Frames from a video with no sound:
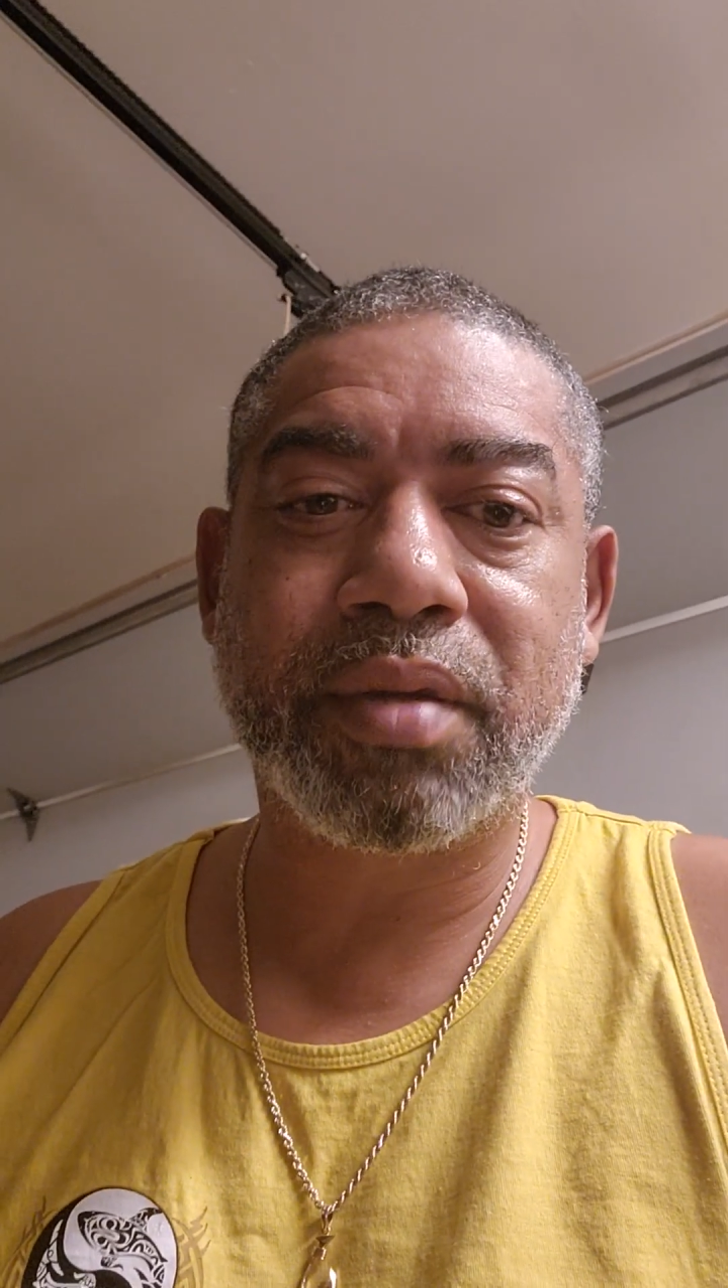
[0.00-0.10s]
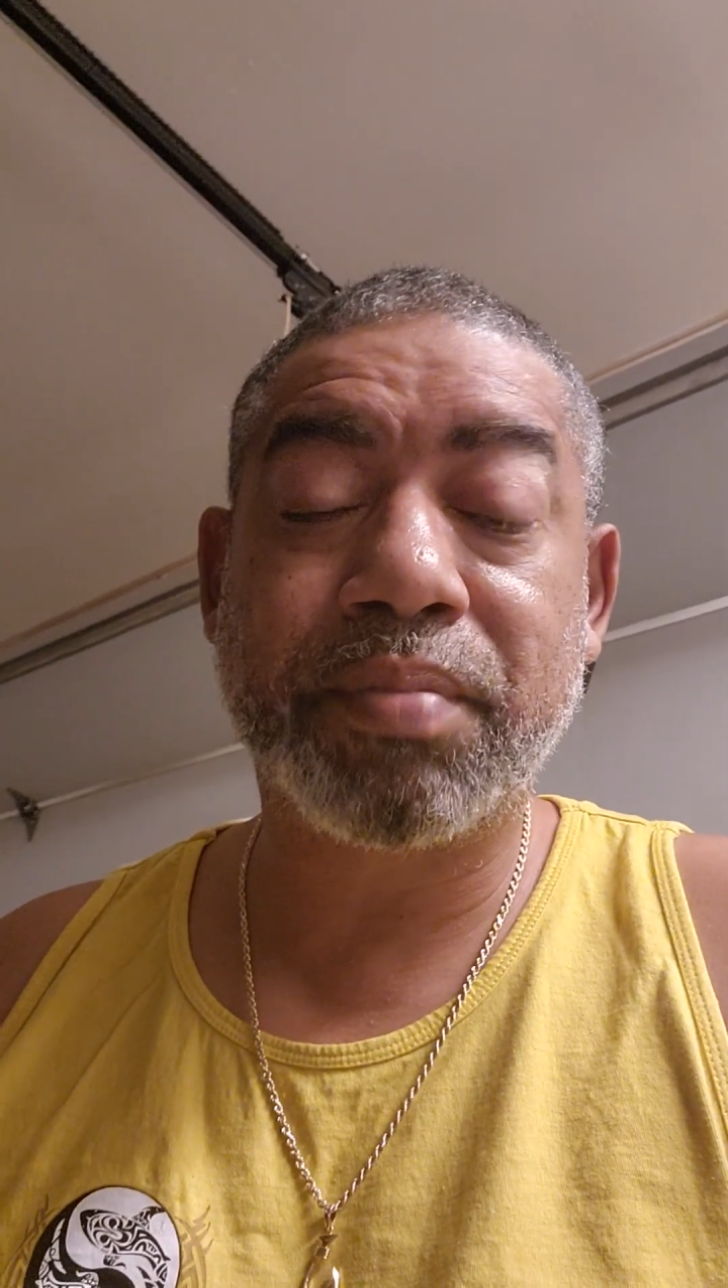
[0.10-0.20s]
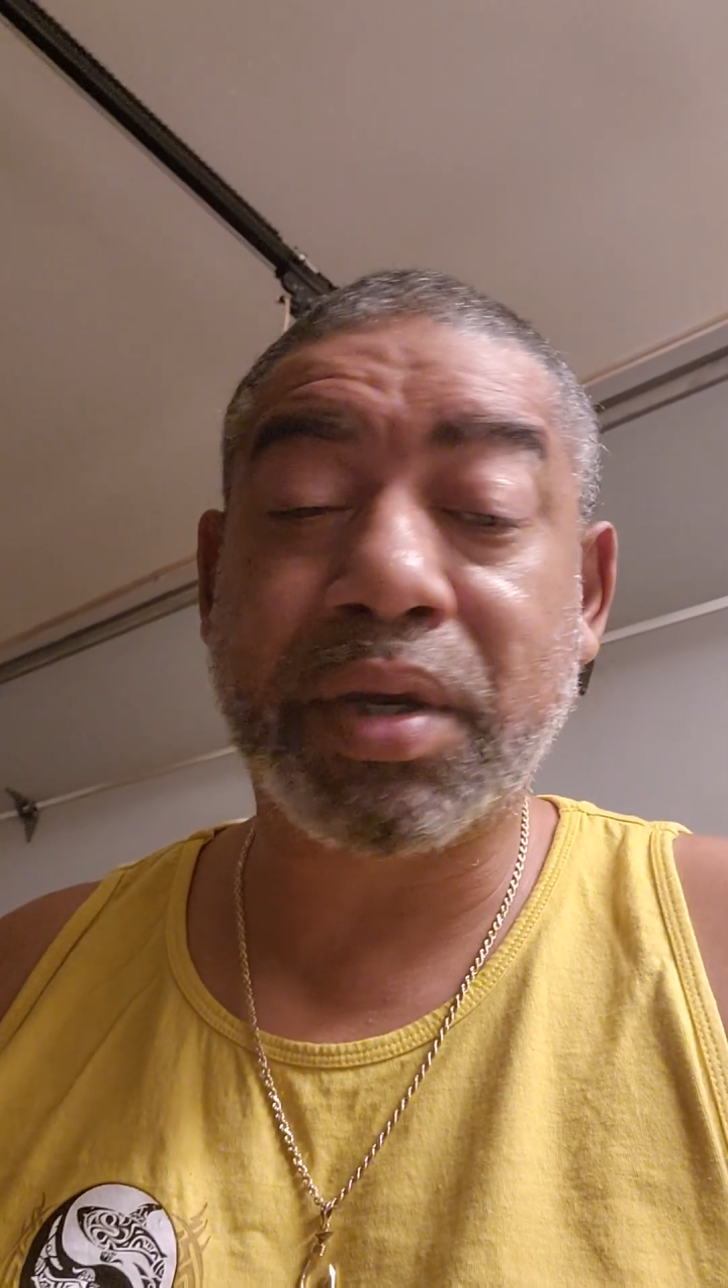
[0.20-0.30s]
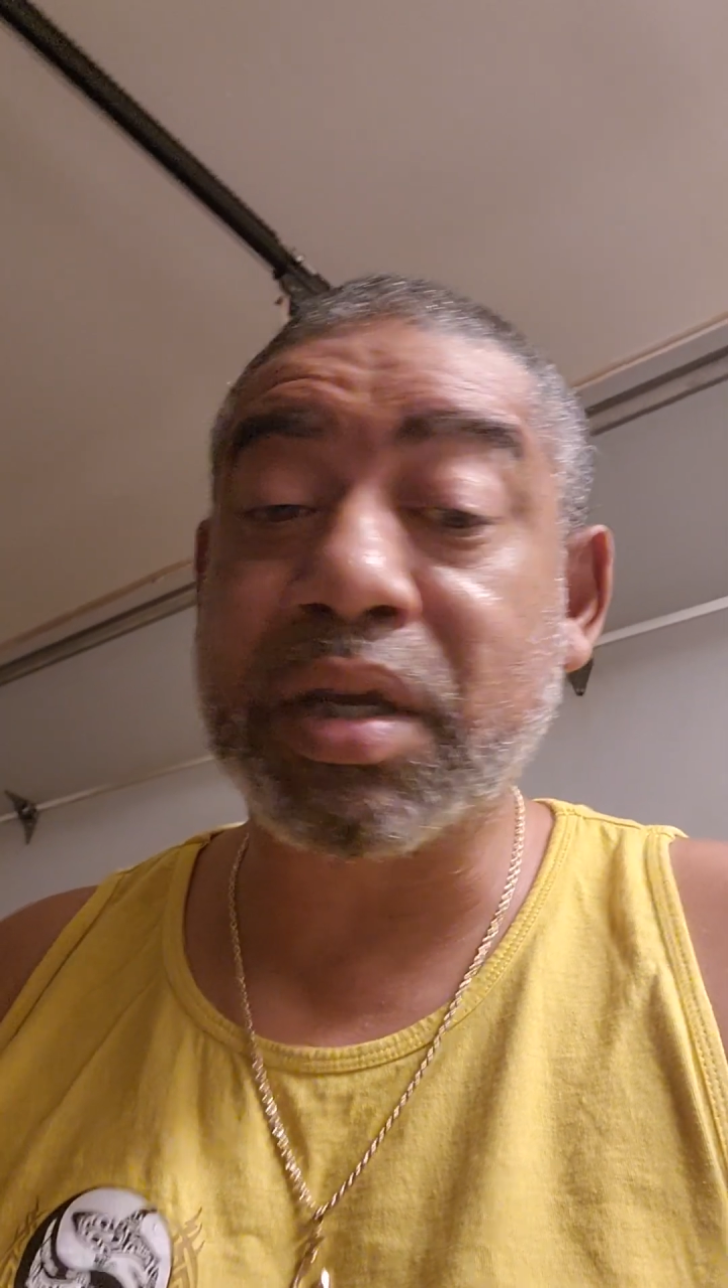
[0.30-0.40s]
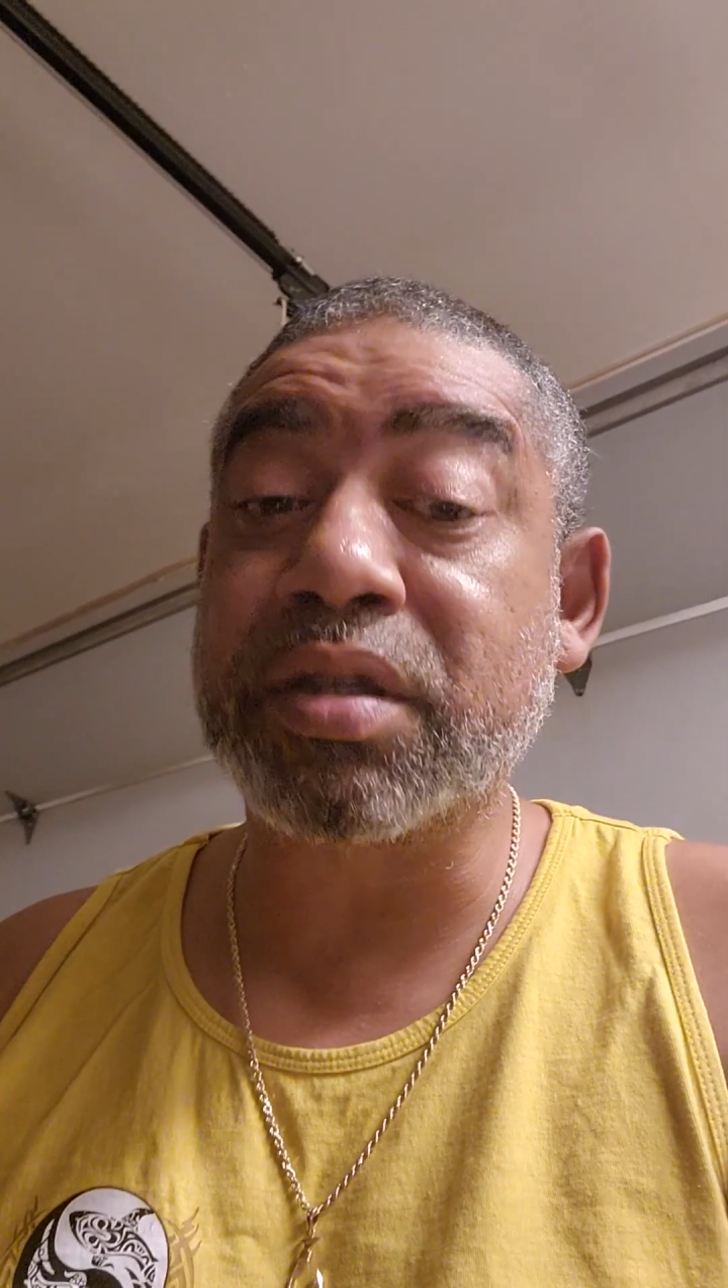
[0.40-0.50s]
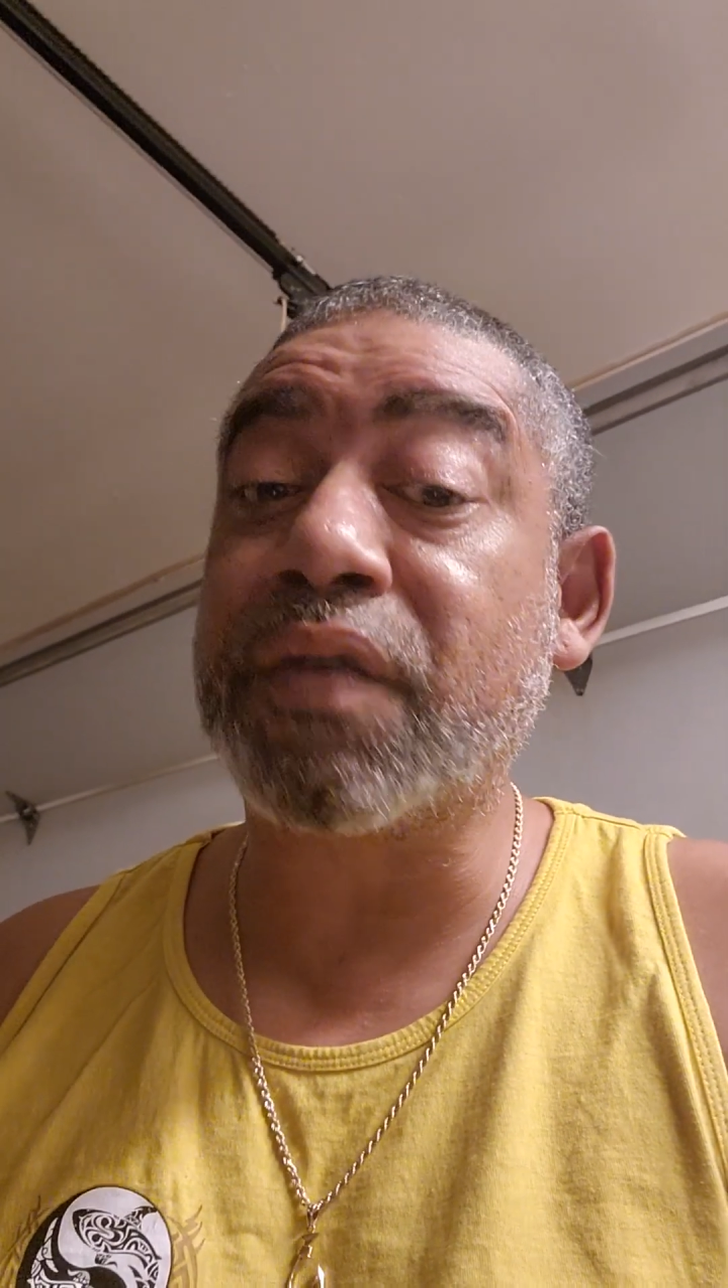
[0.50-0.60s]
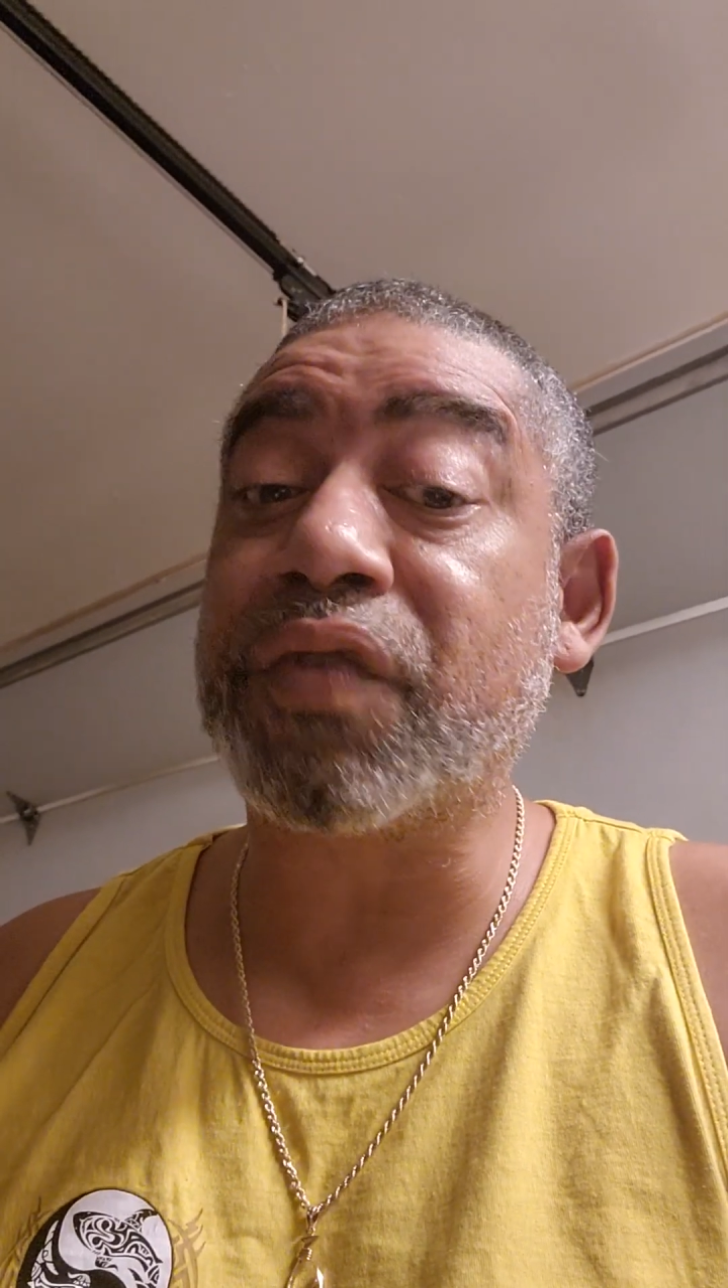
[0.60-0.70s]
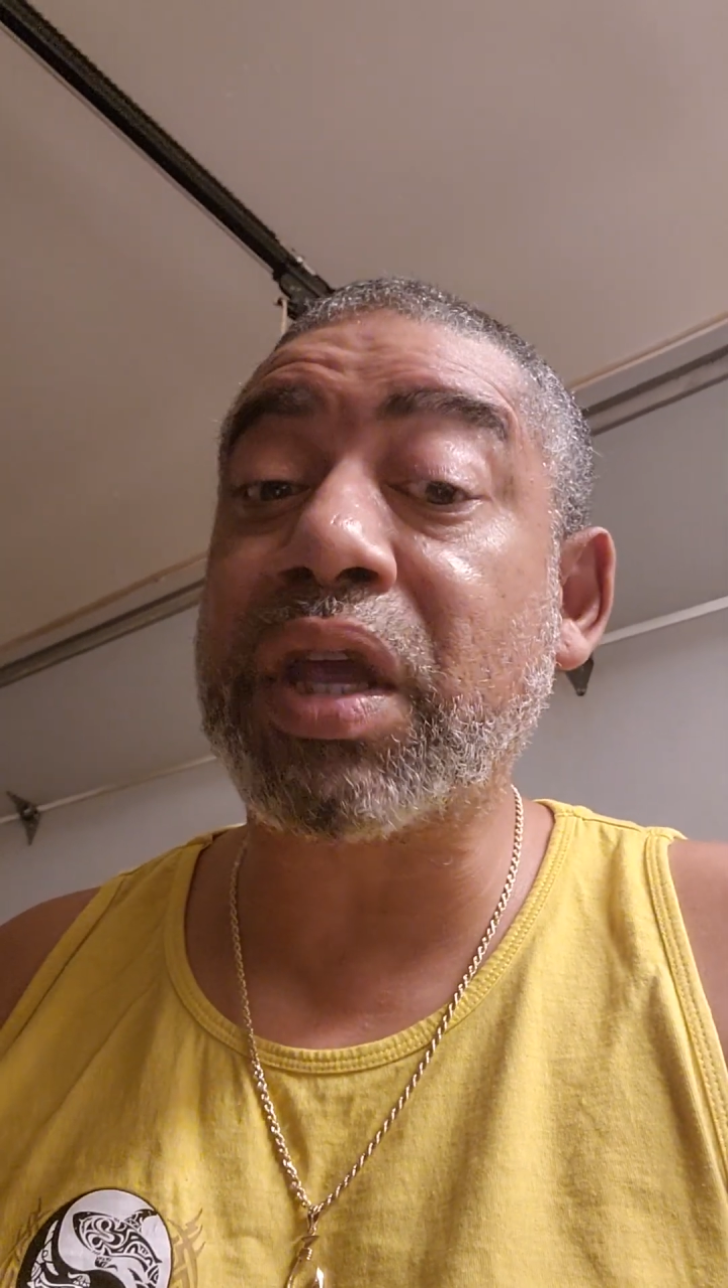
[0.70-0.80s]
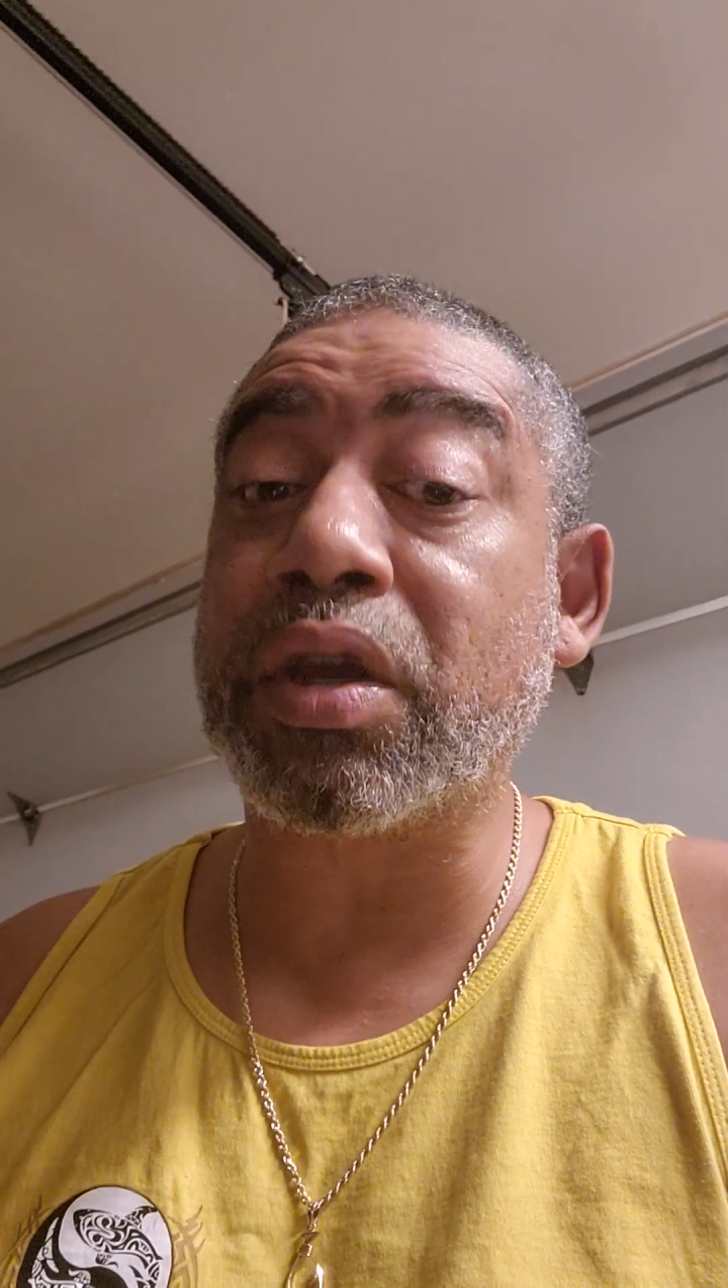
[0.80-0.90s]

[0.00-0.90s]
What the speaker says: Because if they